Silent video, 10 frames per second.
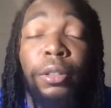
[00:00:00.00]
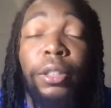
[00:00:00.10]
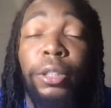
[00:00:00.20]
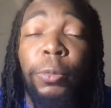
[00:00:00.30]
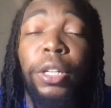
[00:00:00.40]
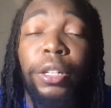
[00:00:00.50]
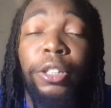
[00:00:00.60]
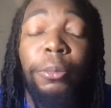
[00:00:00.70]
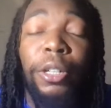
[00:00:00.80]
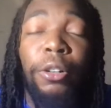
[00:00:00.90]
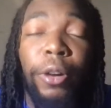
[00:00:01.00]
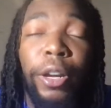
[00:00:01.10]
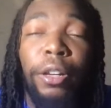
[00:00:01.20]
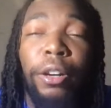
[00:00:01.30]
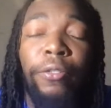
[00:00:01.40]
This weekend should be
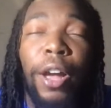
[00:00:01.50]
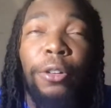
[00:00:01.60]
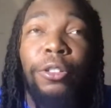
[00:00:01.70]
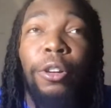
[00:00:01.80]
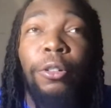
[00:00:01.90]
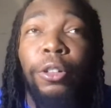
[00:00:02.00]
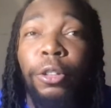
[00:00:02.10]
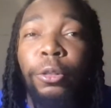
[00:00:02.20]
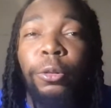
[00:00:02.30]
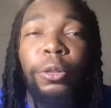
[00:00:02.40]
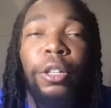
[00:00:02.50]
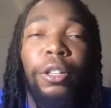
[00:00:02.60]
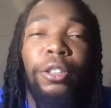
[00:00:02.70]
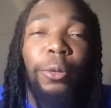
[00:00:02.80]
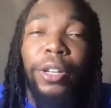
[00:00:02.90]
great. The Falcons gonna lose,
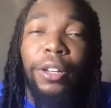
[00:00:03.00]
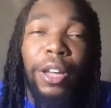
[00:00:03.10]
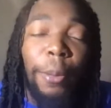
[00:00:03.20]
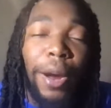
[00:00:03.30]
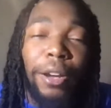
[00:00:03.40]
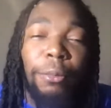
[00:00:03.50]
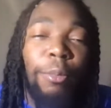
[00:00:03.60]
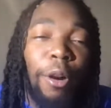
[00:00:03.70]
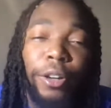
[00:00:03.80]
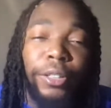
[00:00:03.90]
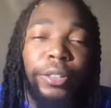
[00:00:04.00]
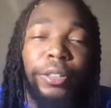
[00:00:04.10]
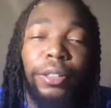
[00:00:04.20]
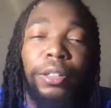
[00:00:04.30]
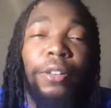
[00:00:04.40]
so we can get Micah
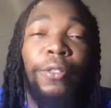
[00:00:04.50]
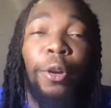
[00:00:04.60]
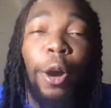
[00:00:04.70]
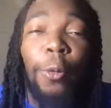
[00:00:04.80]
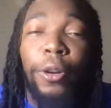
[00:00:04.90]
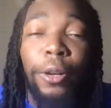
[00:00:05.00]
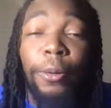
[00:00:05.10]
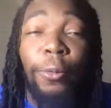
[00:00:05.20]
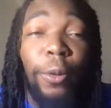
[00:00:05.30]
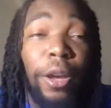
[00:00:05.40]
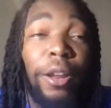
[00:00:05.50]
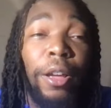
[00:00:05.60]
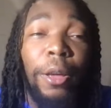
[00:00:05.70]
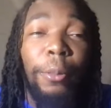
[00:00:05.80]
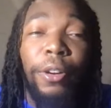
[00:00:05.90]
Parsons, even though I want them to win.
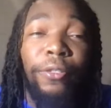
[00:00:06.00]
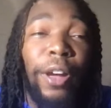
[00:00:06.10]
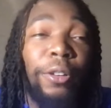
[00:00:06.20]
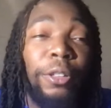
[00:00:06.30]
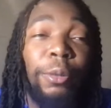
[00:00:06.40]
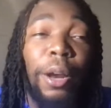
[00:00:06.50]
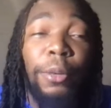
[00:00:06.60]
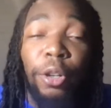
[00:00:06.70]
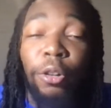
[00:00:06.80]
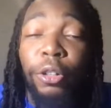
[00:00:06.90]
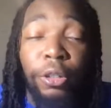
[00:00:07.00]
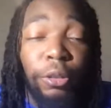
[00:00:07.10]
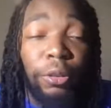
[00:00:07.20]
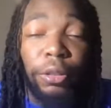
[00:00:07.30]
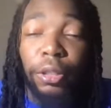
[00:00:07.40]
But the Falcons probably gonna
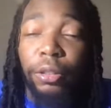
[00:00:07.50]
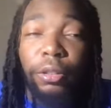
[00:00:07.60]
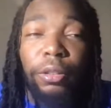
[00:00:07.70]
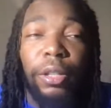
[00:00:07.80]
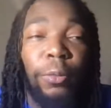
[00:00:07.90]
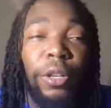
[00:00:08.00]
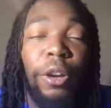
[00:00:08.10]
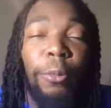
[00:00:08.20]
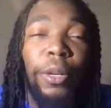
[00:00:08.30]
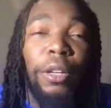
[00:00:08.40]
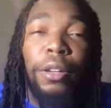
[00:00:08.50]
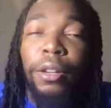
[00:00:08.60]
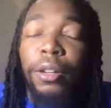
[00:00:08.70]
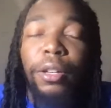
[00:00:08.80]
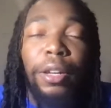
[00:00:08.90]
lose, and we gonna be
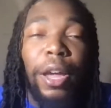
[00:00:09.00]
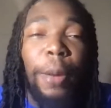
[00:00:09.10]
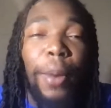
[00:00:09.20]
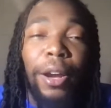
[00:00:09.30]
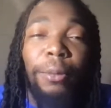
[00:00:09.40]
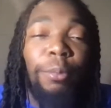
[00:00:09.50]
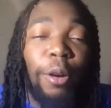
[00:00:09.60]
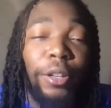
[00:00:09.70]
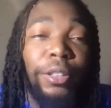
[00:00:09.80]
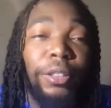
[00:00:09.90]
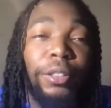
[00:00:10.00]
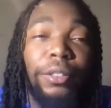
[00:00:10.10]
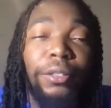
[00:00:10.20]
getting Micah Parsons.